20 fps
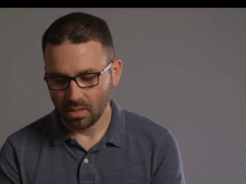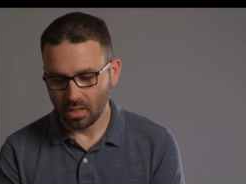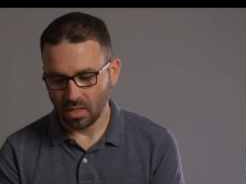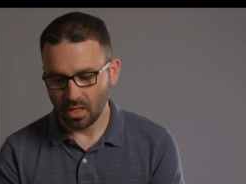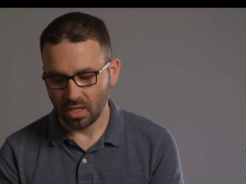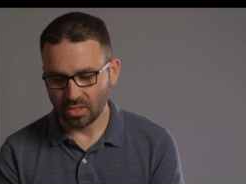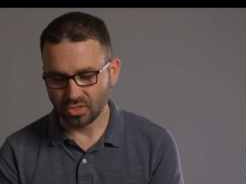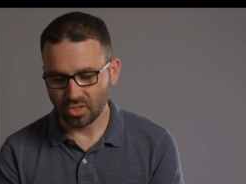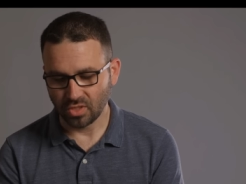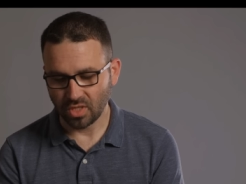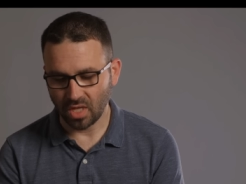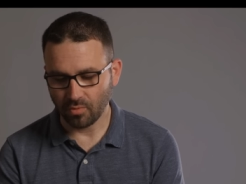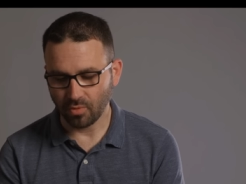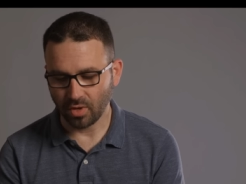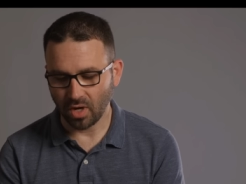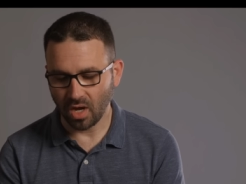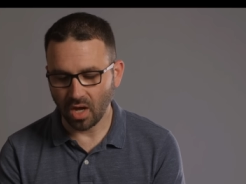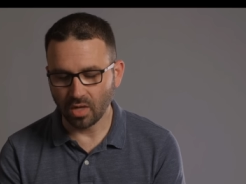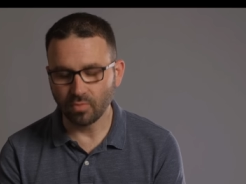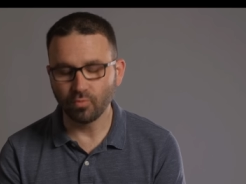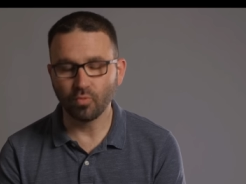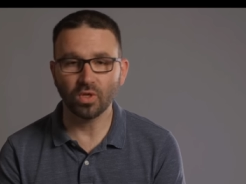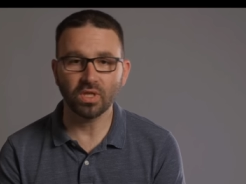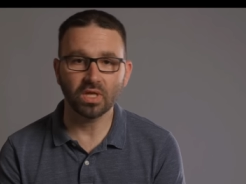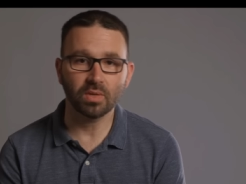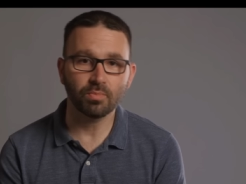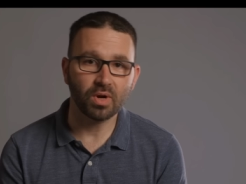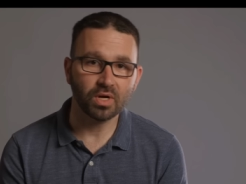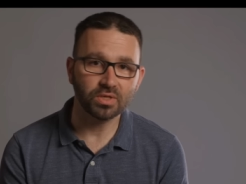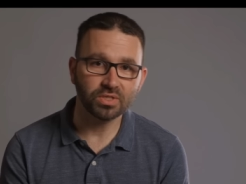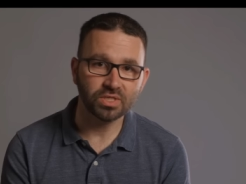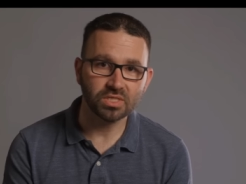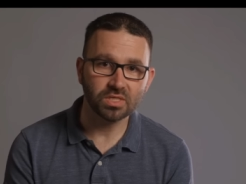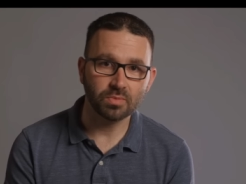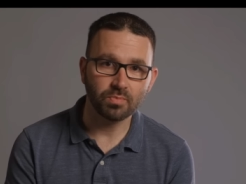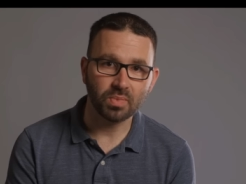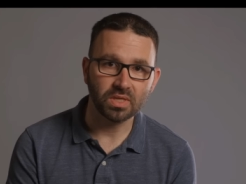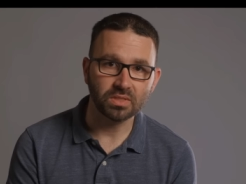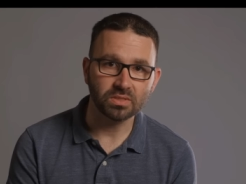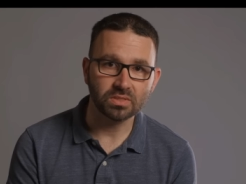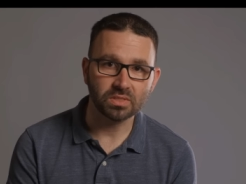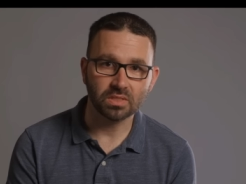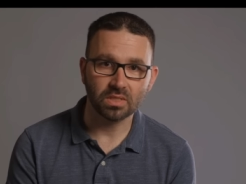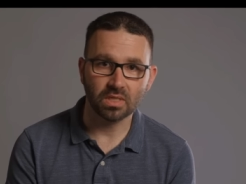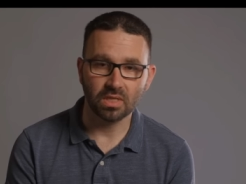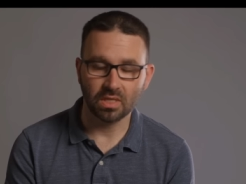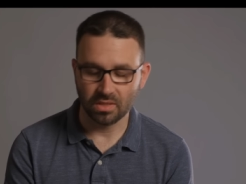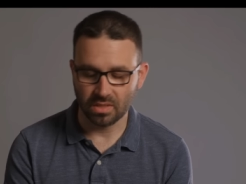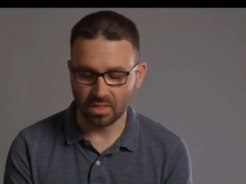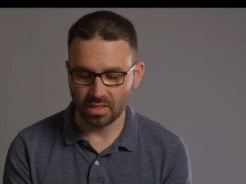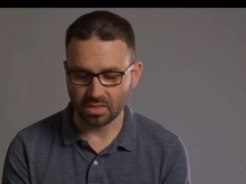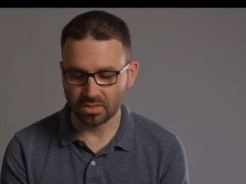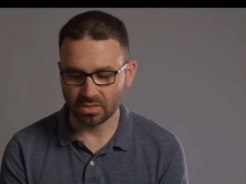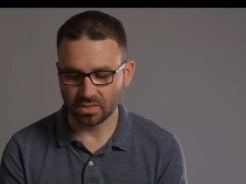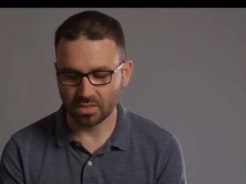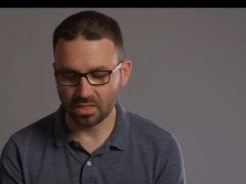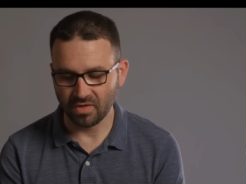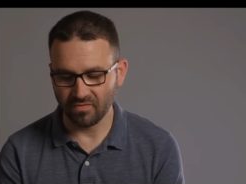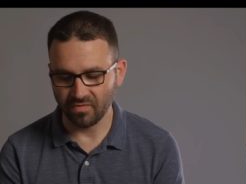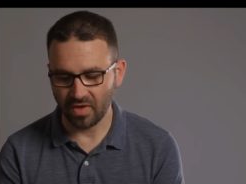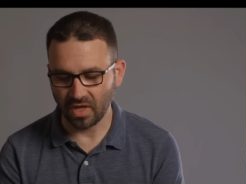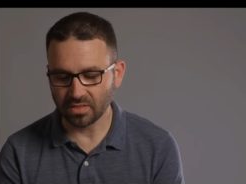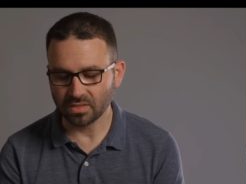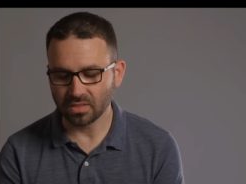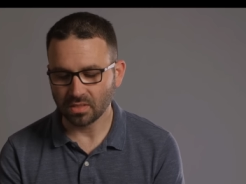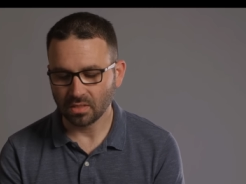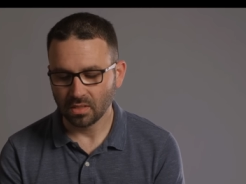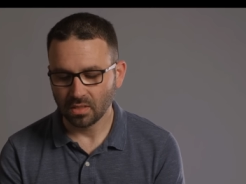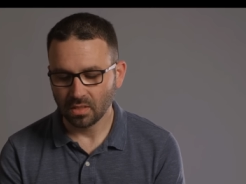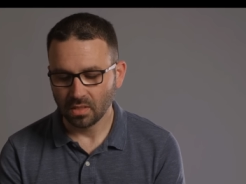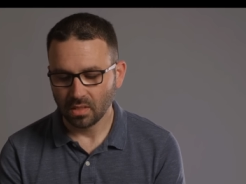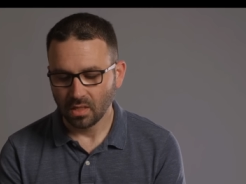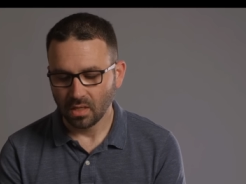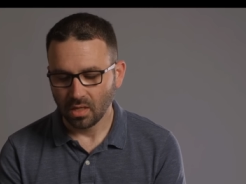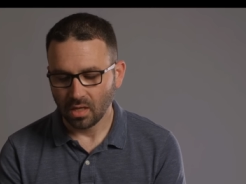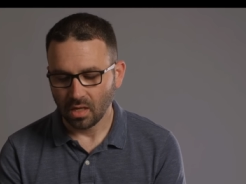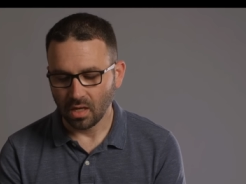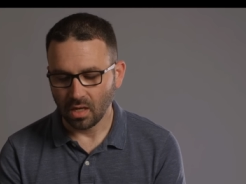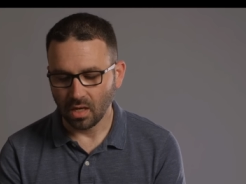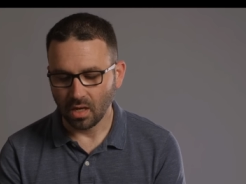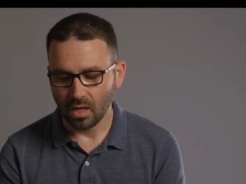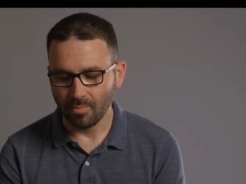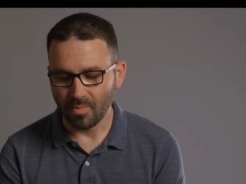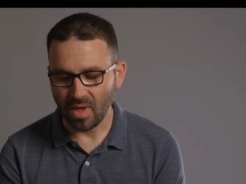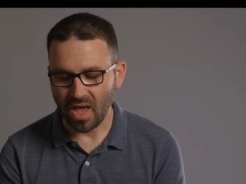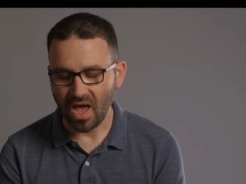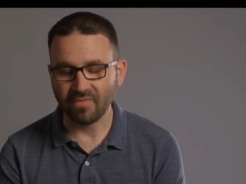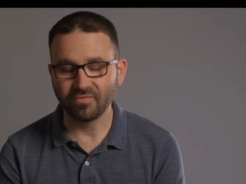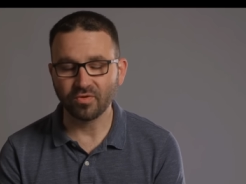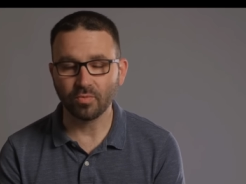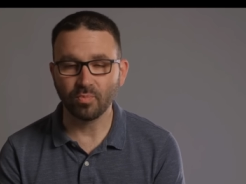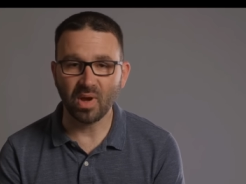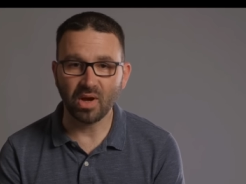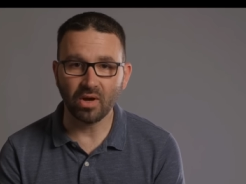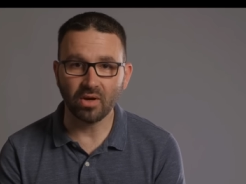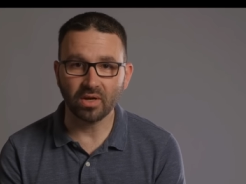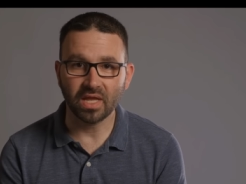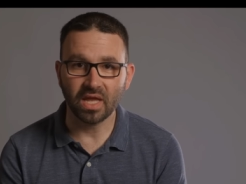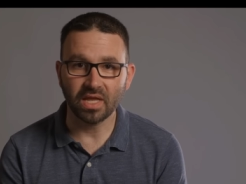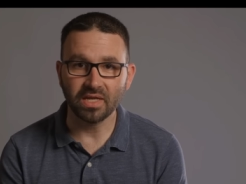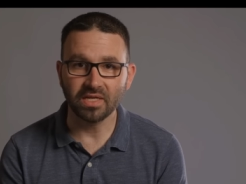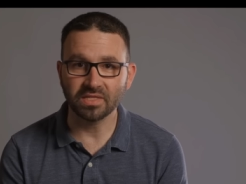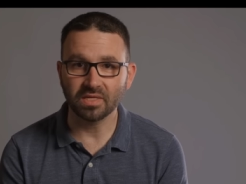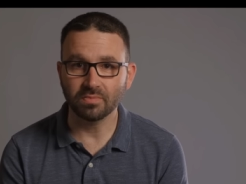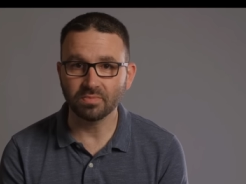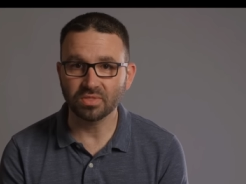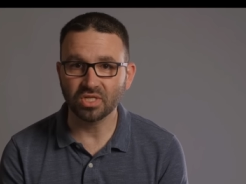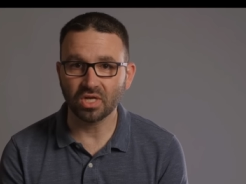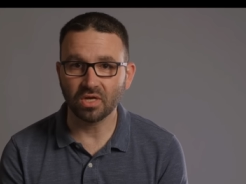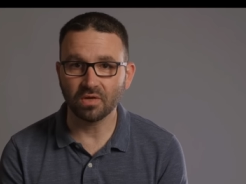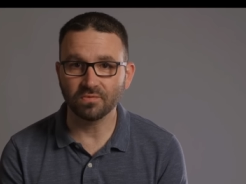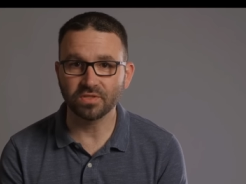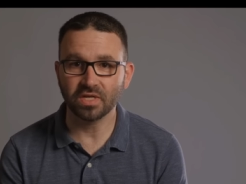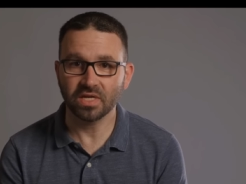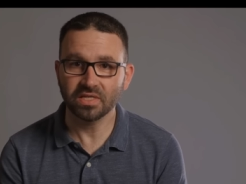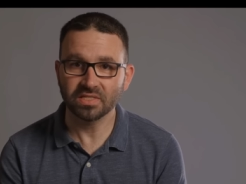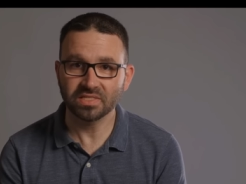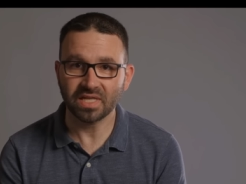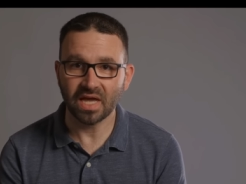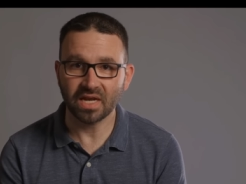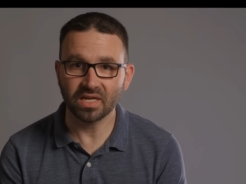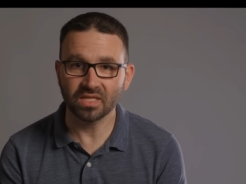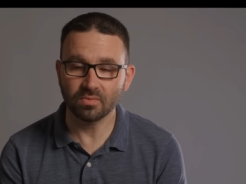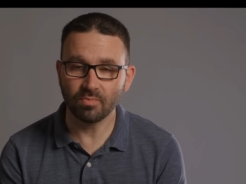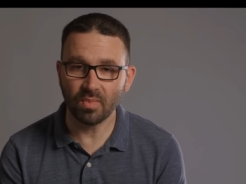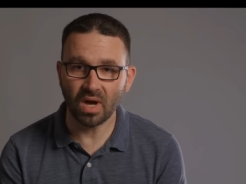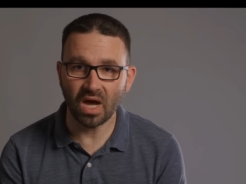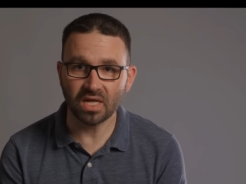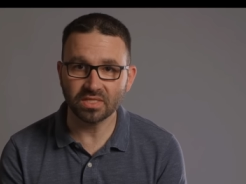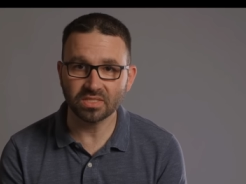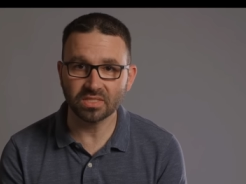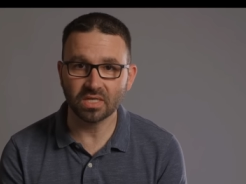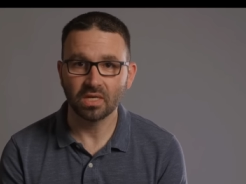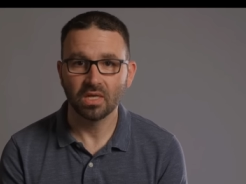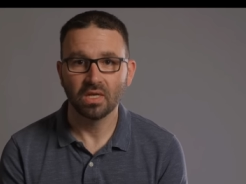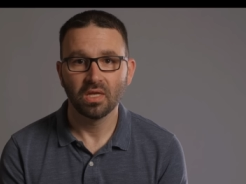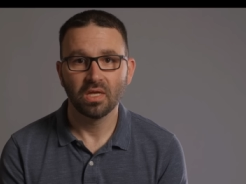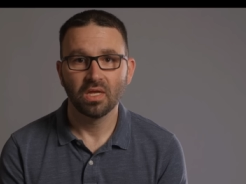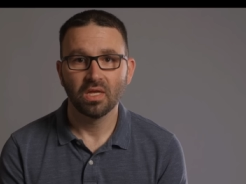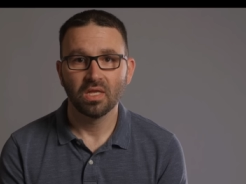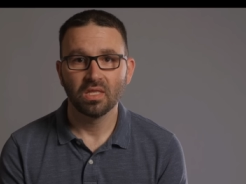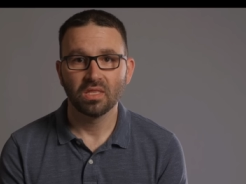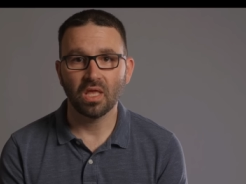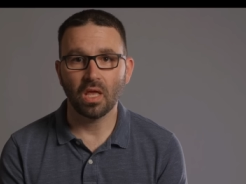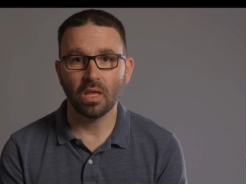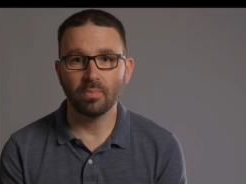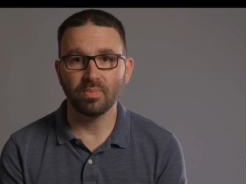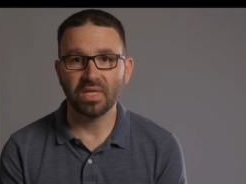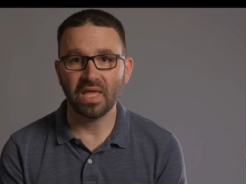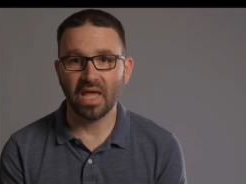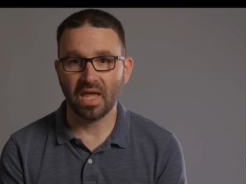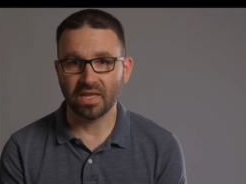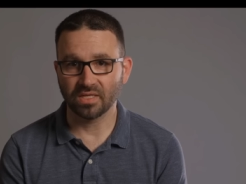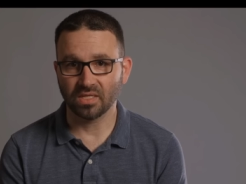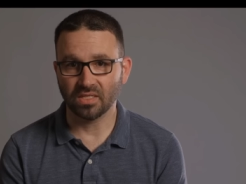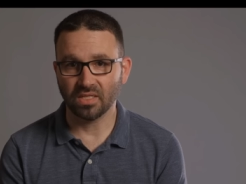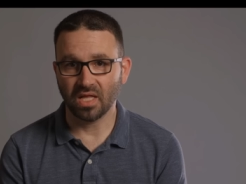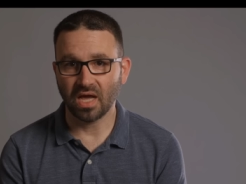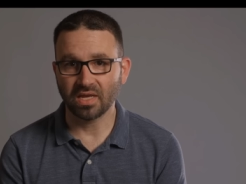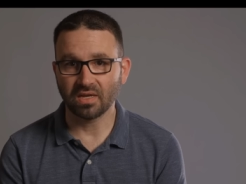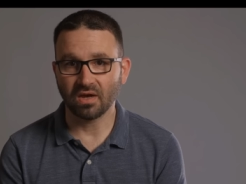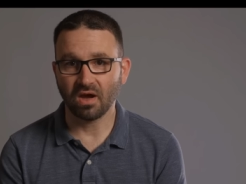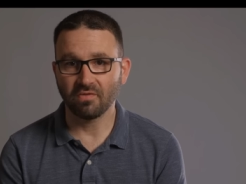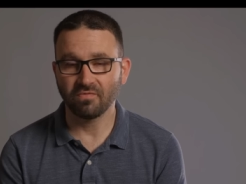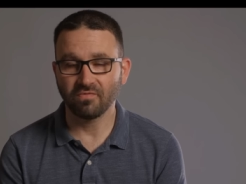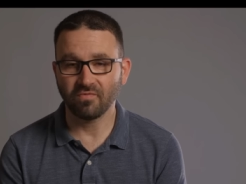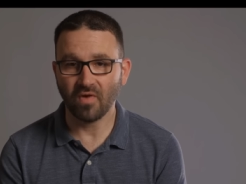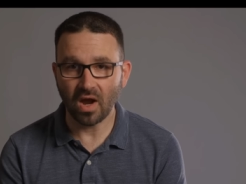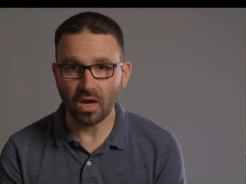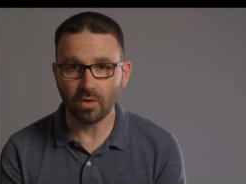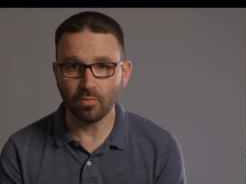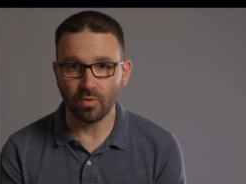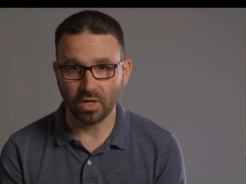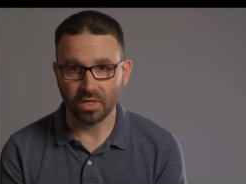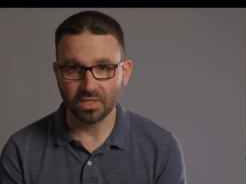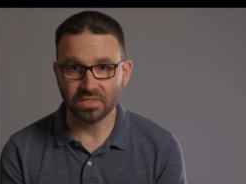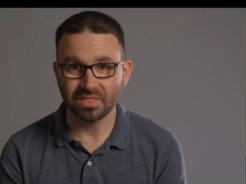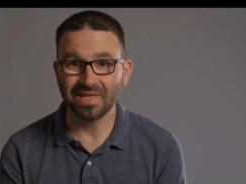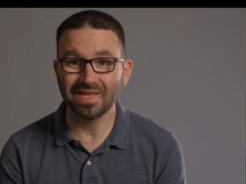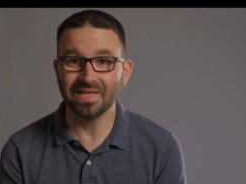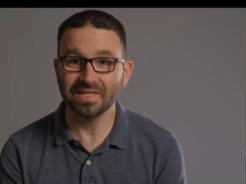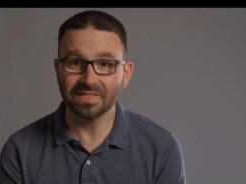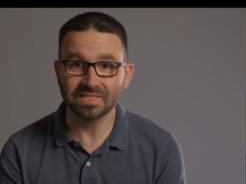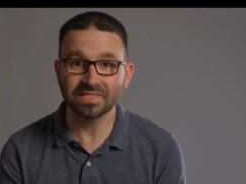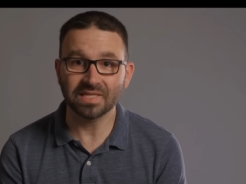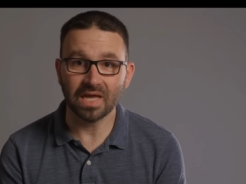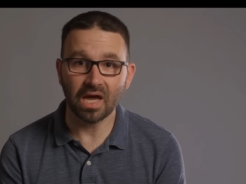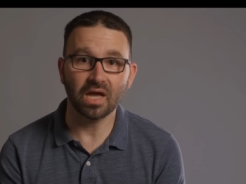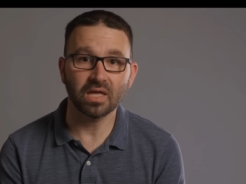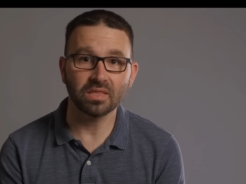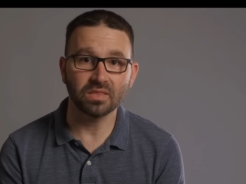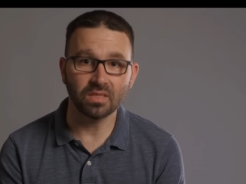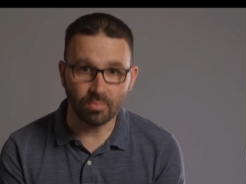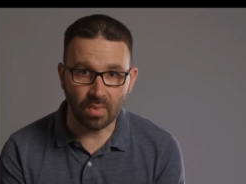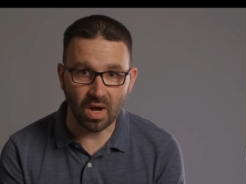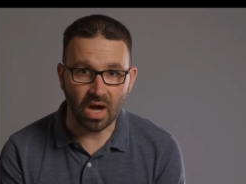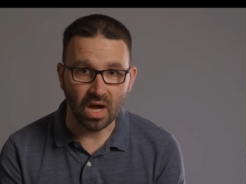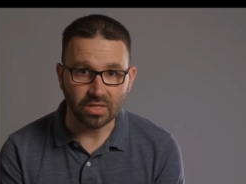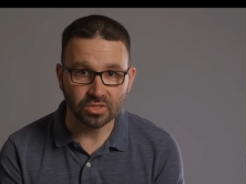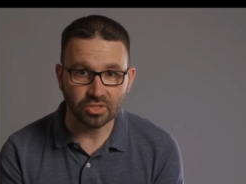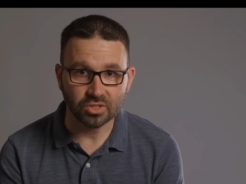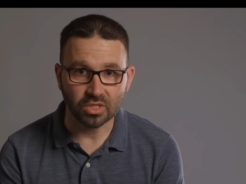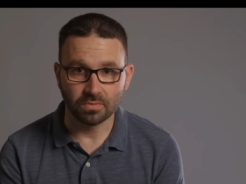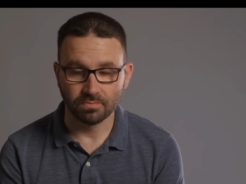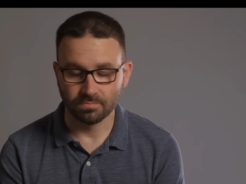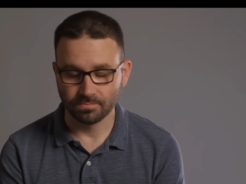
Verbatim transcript: Uh, so they were unwilling participants in this event. Um, after barricading themselves inside of the mosque, they began to light off fireworks inside the mosque,